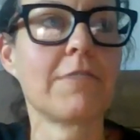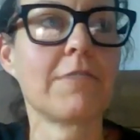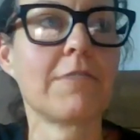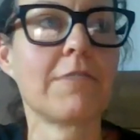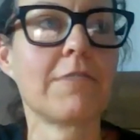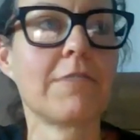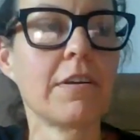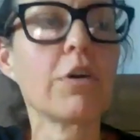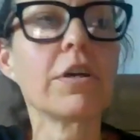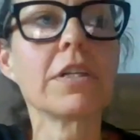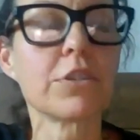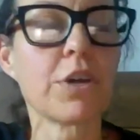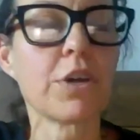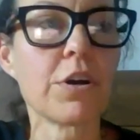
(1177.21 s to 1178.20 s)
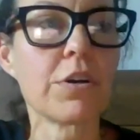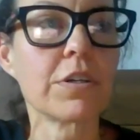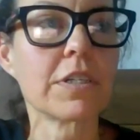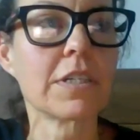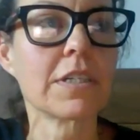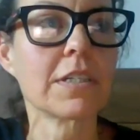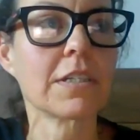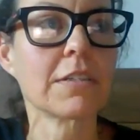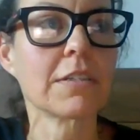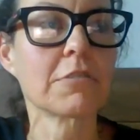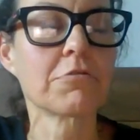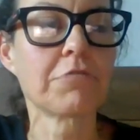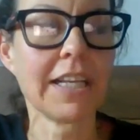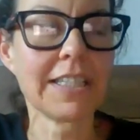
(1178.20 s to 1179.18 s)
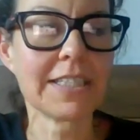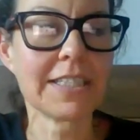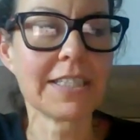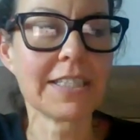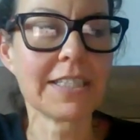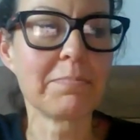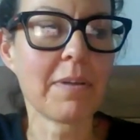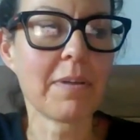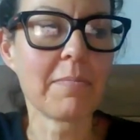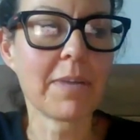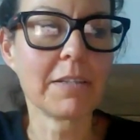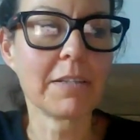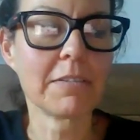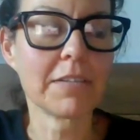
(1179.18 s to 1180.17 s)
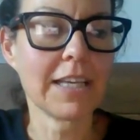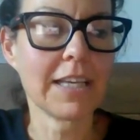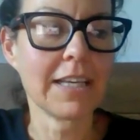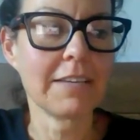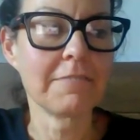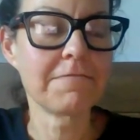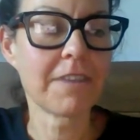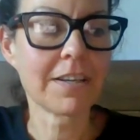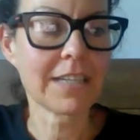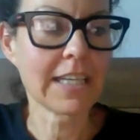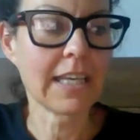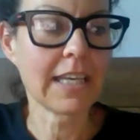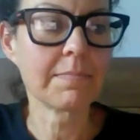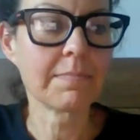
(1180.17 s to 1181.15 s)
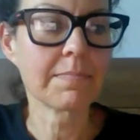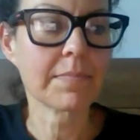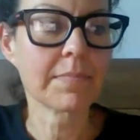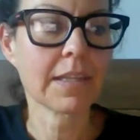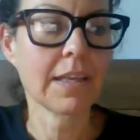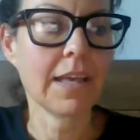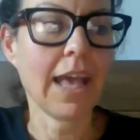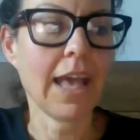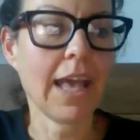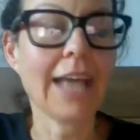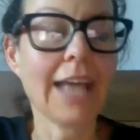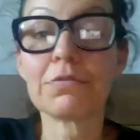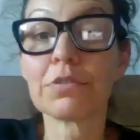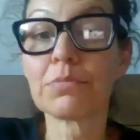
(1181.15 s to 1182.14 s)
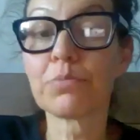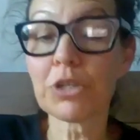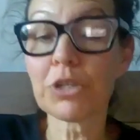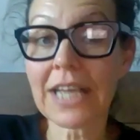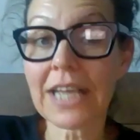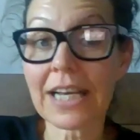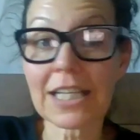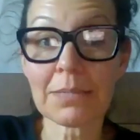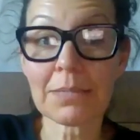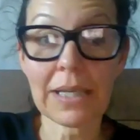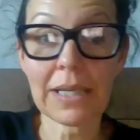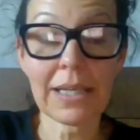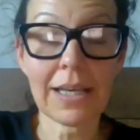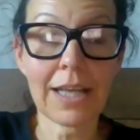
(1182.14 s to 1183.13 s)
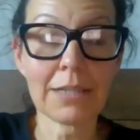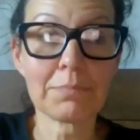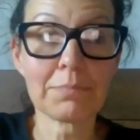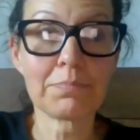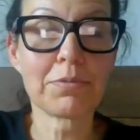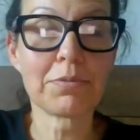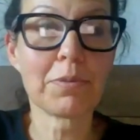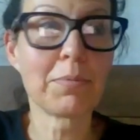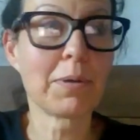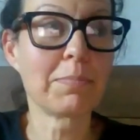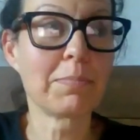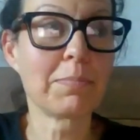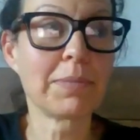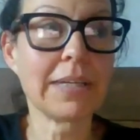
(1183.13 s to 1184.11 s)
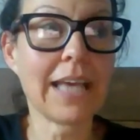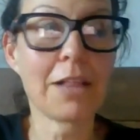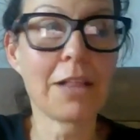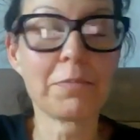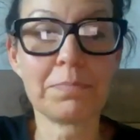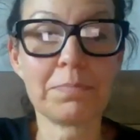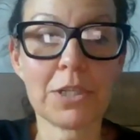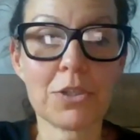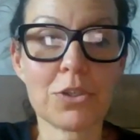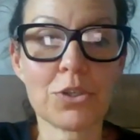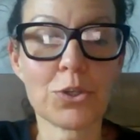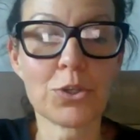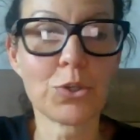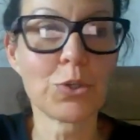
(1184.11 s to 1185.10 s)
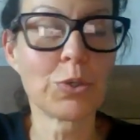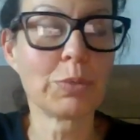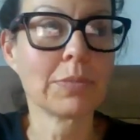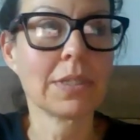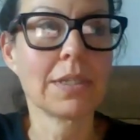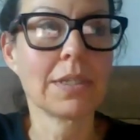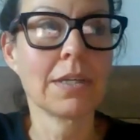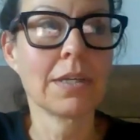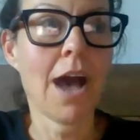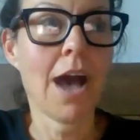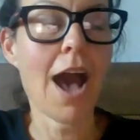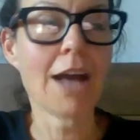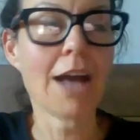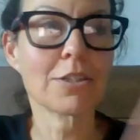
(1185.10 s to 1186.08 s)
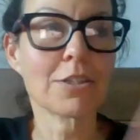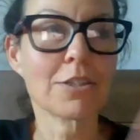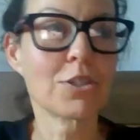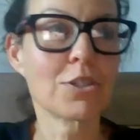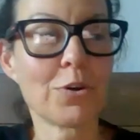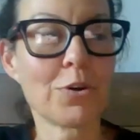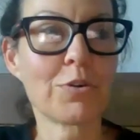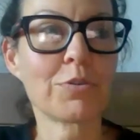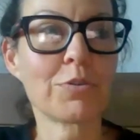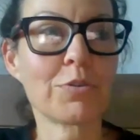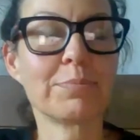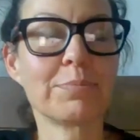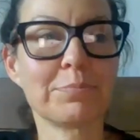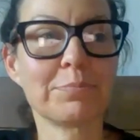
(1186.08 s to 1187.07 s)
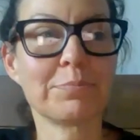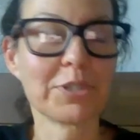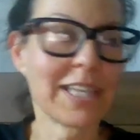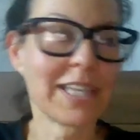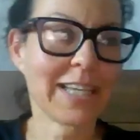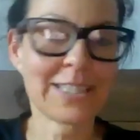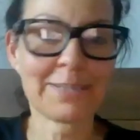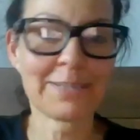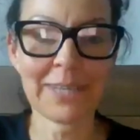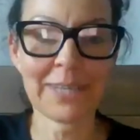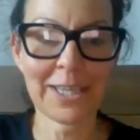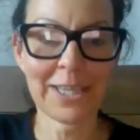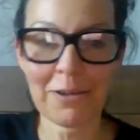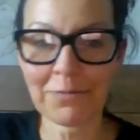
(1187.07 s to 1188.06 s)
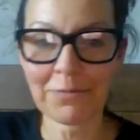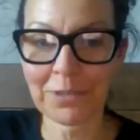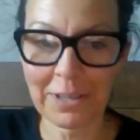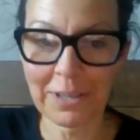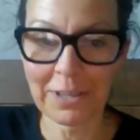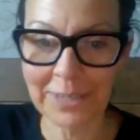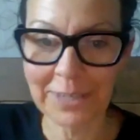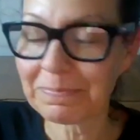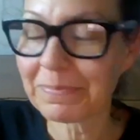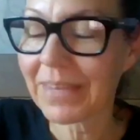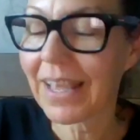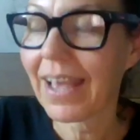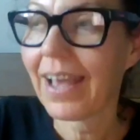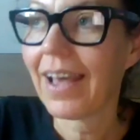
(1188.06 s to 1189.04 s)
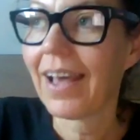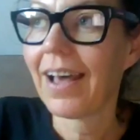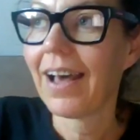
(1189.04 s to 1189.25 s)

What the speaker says: It's very loyal dog. Great temperament. Funny. And it would protect me and probably help me to hunt or protect me or whatever.